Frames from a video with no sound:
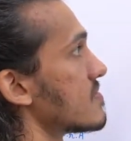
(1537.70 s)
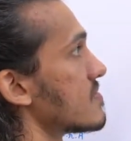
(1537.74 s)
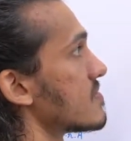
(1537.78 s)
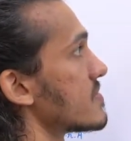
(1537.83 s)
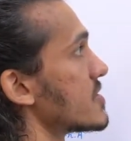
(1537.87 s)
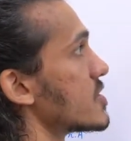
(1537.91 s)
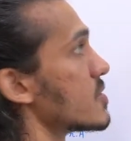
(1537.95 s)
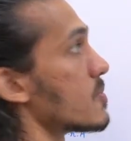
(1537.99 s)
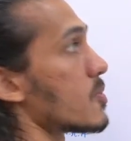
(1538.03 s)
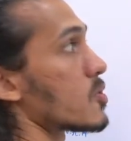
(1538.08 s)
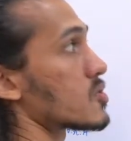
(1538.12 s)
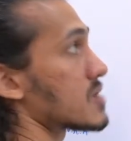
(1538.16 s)

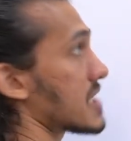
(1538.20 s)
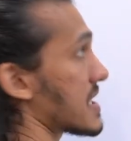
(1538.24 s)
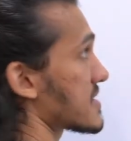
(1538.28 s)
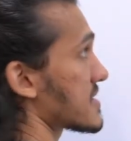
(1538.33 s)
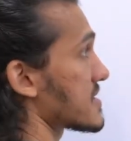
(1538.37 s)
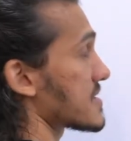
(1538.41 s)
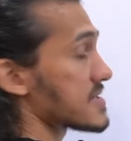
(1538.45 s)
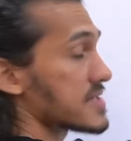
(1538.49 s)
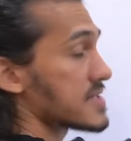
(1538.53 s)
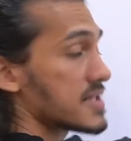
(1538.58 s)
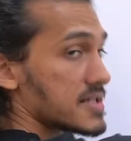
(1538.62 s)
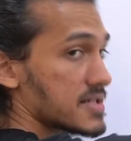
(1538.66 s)

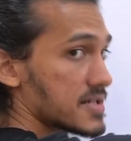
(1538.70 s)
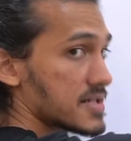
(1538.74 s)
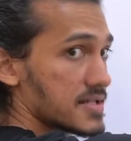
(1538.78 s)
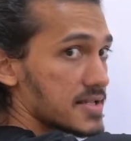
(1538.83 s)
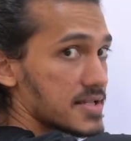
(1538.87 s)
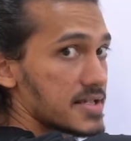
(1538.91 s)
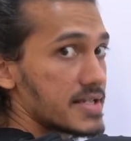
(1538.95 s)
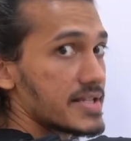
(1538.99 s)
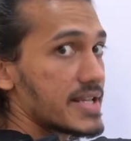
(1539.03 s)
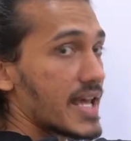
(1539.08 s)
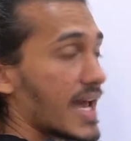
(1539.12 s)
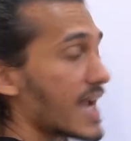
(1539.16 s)
pneumotaxic center is
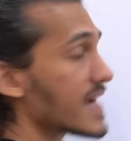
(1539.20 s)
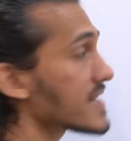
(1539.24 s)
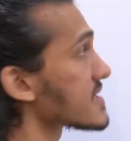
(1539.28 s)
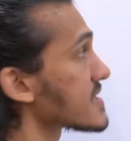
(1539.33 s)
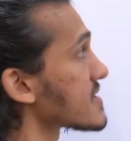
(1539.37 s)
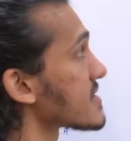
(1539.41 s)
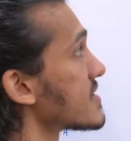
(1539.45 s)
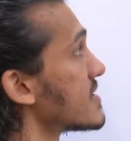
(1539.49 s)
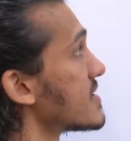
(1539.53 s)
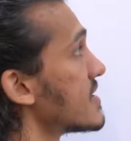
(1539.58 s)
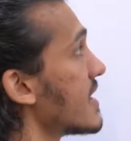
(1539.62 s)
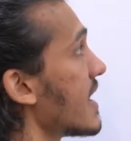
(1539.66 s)
intact,
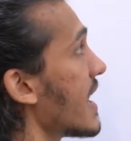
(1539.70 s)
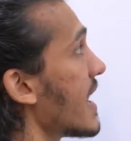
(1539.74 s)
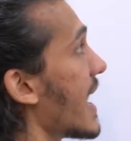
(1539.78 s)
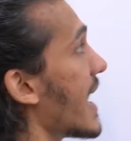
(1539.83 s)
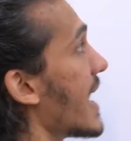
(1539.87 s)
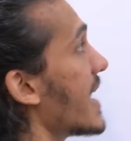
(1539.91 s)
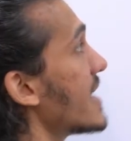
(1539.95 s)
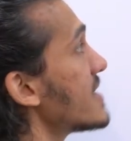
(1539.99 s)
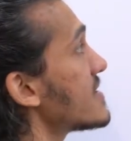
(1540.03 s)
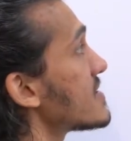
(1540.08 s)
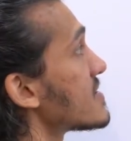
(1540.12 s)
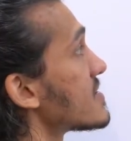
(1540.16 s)

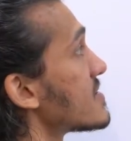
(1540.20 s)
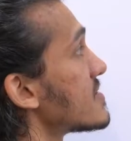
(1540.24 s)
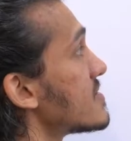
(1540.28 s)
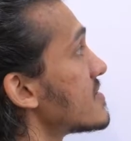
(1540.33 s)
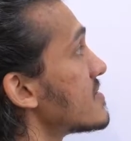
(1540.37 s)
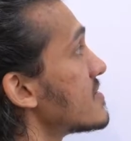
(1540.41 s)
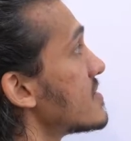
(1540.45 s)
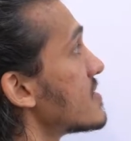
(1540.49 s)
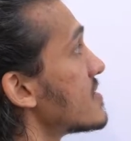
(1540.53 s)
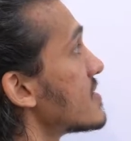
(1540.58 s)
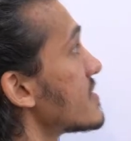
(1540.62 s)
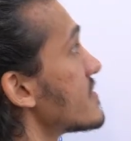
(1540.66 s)
and
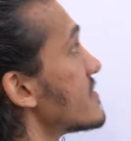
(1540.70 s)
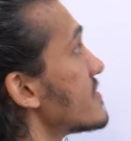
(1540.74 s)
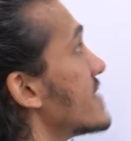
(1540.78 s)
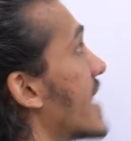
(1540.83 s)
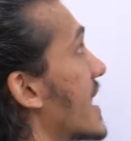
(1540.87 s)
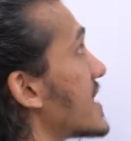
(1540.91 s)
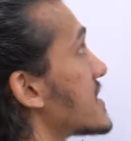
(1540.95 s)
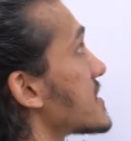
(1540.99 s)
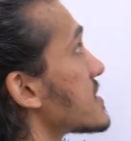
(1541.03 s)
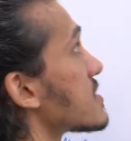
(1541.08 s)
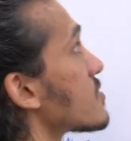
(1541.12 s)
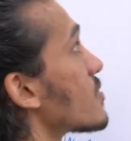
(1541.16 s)
that
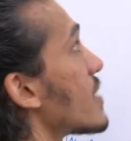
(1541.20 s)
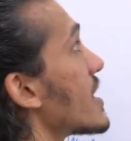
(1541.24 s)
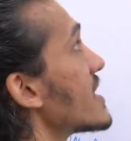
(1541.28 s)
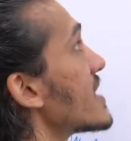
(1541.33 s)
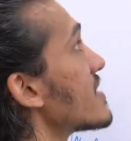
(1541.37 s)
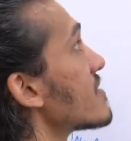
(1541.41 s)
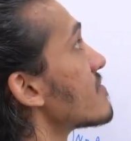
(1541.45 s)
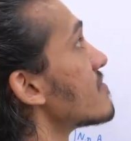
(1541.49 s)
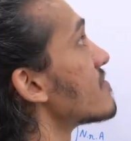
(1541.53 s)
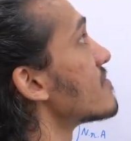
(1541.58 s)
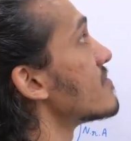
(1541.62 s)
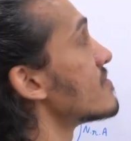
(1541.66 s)
is why
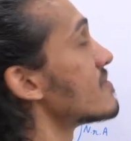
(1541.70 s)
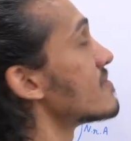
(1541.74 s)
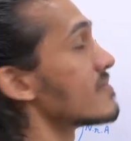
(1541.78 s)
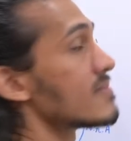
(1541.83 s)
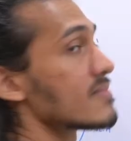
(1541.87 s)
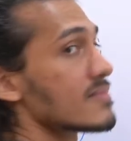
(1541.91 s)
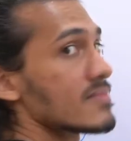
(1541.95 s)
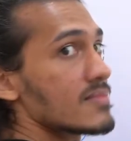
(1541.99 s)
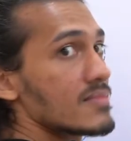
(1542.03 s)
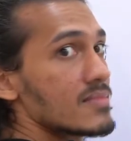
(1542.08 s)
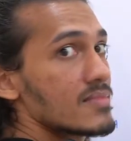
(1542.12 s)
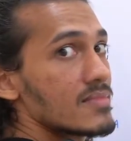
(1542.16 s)

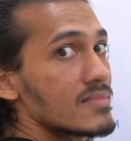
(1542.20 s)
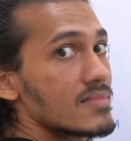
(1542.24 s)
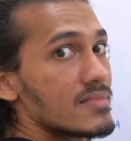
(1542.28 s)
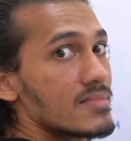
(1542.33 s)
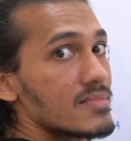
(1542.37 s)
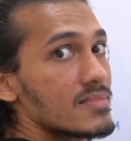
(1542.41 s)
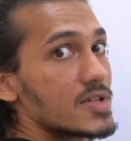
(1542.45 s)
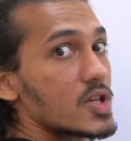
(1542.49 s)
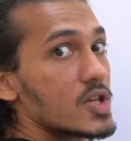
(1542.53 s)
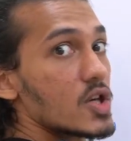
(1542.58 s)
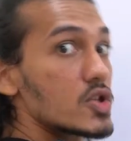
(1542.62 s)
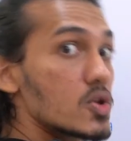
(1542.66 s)

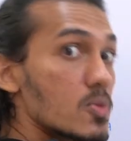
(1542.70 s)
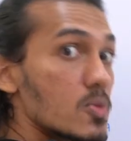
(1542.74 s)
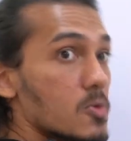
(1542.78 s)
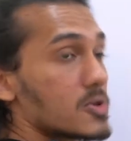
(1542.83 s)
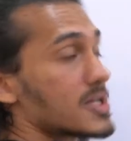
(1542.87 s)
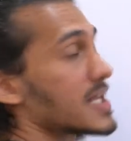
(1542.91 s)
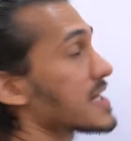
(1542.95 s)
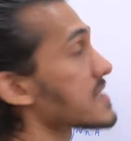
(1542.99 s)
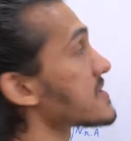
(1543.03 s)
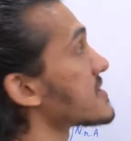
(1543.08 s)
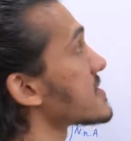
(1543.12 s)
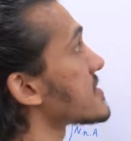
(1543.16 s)
your
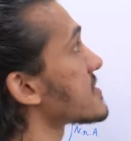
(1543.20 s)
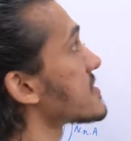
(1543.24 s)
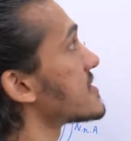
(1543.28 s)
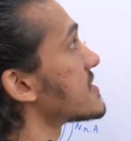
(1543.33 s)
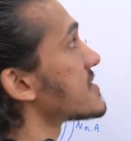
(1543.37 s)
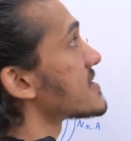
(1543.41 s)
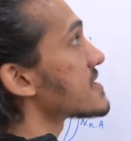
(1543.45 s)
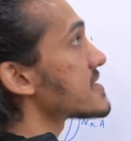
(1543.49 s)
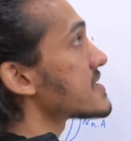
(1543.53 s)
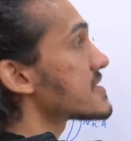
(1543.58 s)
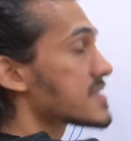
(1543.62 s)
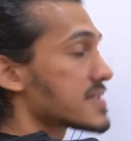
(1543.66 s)
pneumotaxic
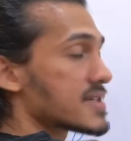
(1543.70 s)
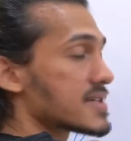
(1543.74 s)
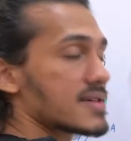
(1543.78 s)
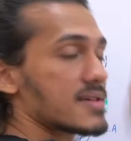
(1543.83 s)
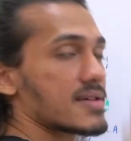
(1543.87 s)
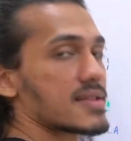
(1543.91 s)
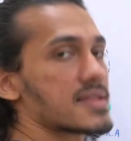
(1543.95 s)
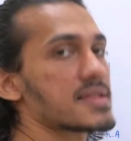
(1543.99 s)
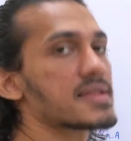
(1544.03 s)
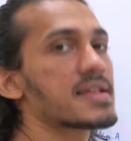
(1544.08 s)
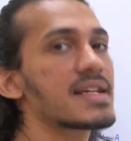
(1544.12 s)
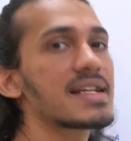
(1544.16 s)
center is
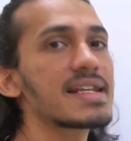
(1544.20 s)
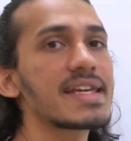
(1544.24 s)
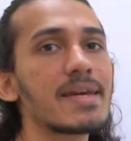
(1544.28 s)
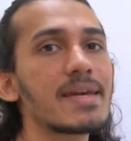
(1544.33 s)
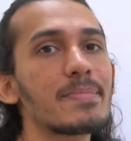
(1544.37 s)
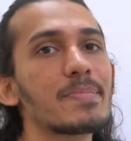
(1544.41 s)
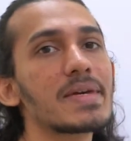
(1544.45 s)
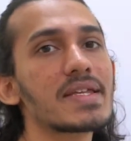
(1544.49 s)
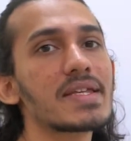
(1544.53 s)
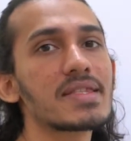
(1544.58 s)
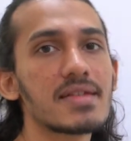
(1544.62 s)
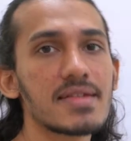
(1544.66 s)
still
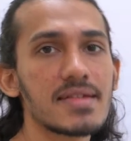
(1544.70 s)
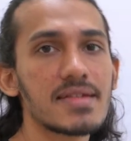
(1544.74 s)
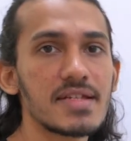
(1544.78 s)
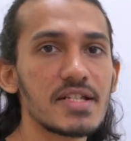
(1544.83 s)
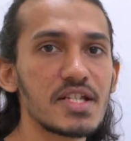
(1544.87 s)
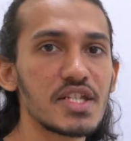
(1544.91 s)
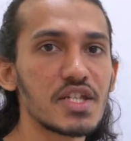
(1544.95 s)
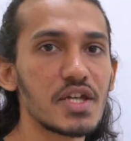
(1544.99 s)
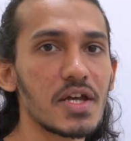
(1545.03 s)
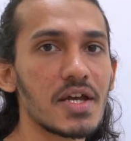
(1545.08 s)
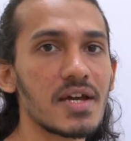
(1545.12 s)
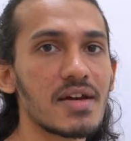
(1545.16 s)
keeping this in
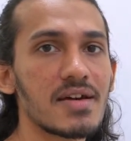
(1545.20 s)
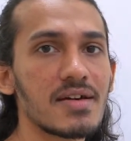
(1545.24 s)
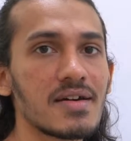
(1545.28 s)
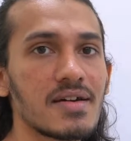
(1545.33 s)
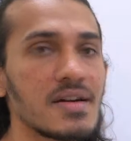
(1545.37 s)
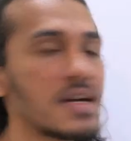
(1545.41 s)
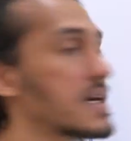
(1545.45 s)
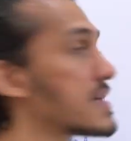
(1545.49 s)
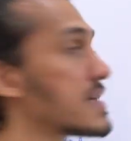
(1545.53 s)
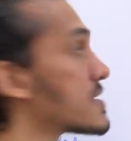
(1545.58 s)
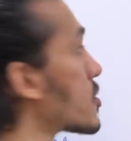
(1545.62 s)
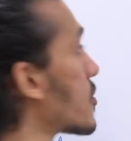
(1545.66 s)
check.
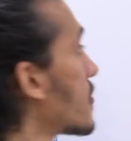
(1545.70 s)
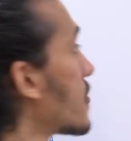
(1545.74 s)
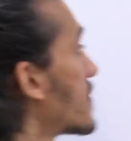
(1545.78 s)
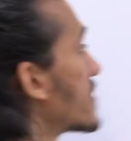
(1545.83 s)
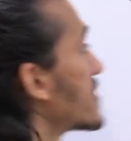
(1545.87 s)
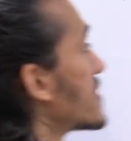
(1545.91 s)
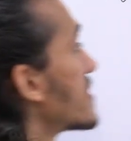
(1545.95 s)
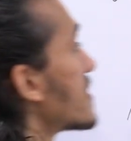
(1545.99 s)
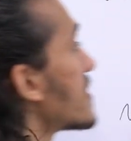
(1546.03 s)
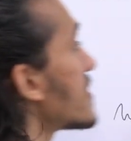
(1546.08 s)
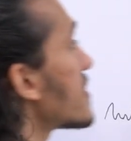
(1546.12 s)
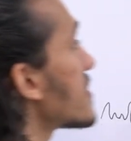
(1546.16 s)
So over
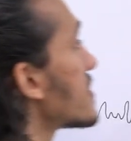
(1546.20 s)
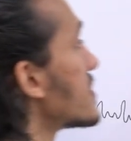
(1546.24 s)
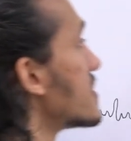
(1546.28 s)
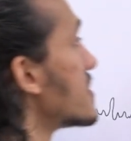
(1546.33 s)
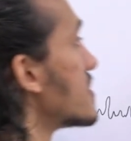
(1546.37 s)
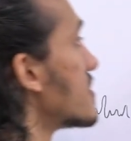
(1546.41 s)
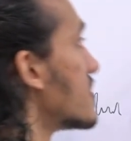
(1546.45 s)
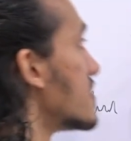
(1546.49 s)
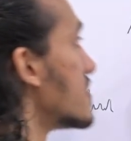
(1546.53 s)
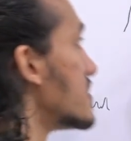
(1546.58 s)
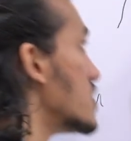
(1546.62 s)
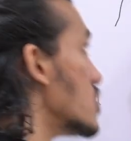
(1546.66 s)
here,
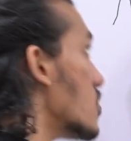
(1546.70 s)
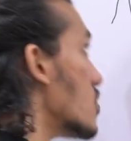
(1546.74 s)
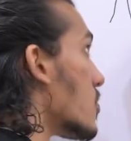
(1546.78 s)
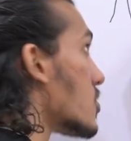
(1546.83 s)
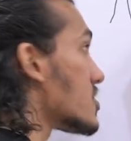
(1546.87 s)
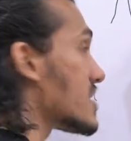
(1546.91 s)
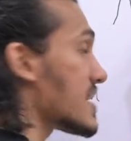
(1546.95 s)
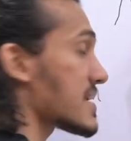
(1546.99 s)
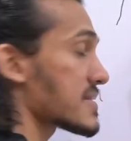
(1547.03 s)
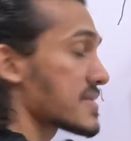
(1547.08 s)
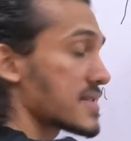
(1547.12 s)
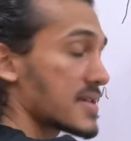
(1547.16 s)

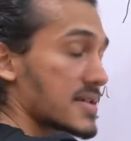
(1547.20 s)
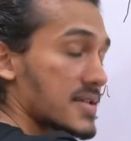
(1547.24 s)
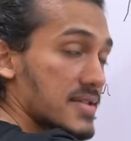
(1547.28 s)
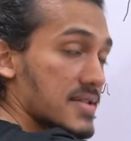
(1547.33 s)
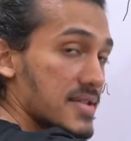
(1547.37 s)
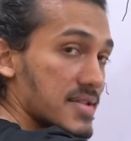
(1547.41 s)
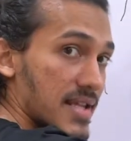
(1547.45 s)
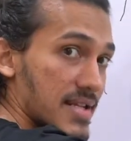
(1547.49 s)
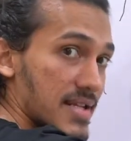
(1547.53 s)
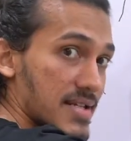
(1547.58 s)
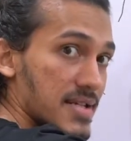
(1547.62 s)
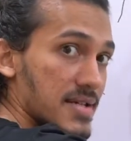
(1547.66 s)
pneumotaxic
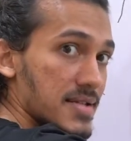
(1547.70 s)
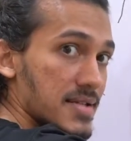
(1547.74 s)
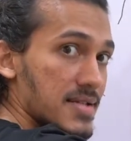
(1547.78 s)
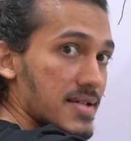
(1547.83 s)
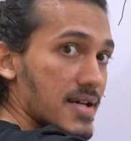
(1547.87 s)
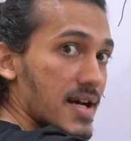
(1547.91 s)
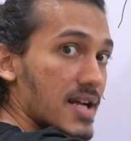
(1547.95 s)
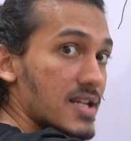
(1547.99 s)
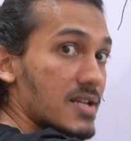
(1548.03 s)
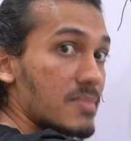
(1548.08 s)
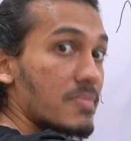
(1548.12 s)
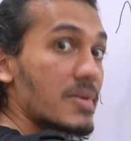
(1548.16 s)
center is
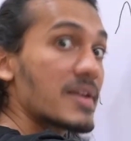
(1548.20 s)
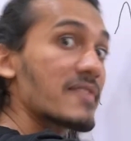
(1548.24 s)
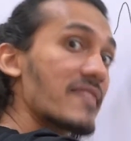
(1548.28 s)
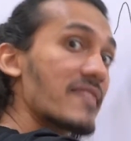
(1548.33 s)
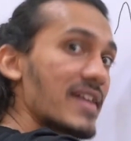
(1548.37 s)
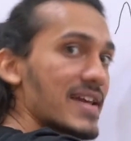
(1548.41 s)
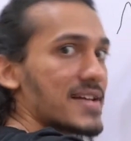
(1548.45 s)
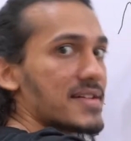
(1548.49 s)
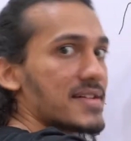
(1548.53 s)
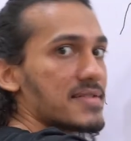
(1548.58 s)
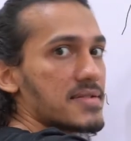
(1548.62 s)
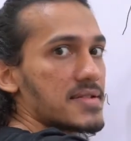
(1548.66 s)
cut, but
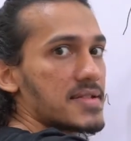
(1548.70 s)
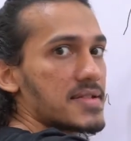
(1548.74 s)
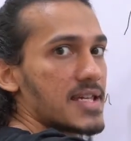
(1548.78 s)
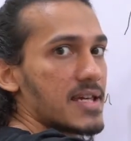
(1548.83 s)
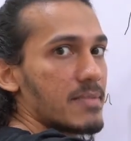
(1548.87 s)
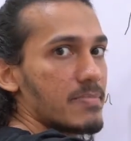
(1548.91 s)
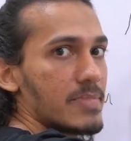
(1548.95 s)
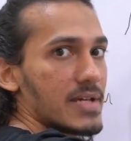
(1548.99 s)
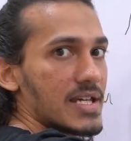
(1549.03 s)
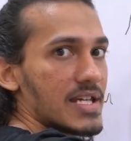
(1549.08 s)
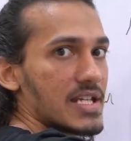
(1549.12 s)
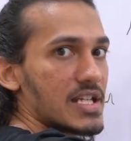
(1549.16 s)
vagus is
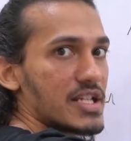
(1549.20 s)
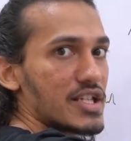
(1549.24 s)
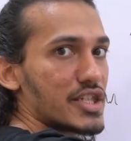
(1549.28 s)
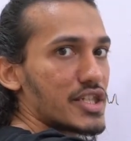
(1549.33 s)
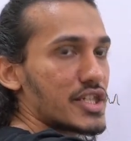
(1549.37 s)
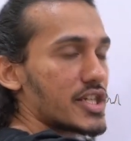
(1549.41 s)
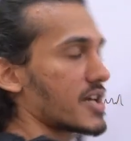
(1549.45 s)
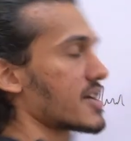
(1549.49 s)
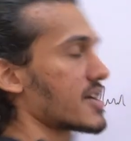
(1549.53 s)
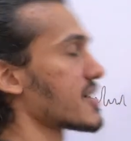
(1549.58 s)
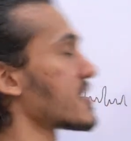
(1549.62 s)
keeping it in check.